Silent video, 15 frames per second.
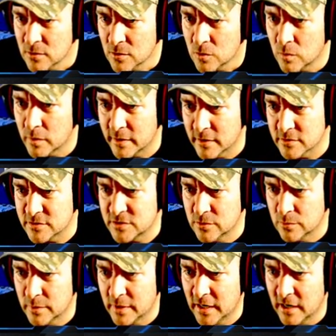What else do
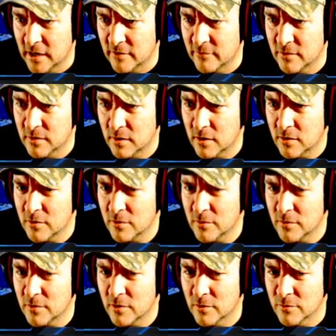we have?
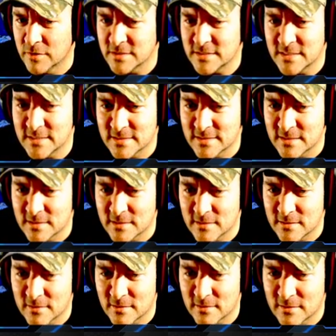Oh, this is
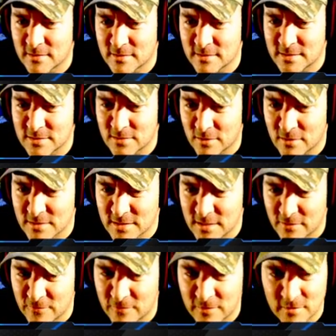all
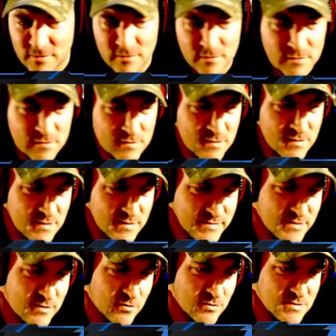stuff. Is
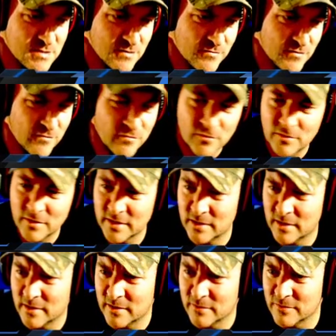it all stuff I've already
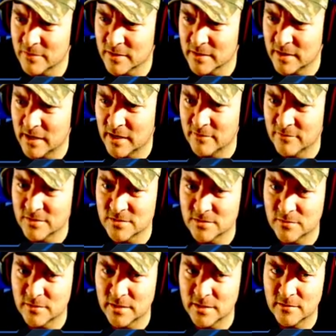got? I feel like I have this
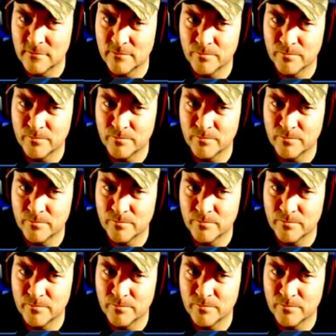already.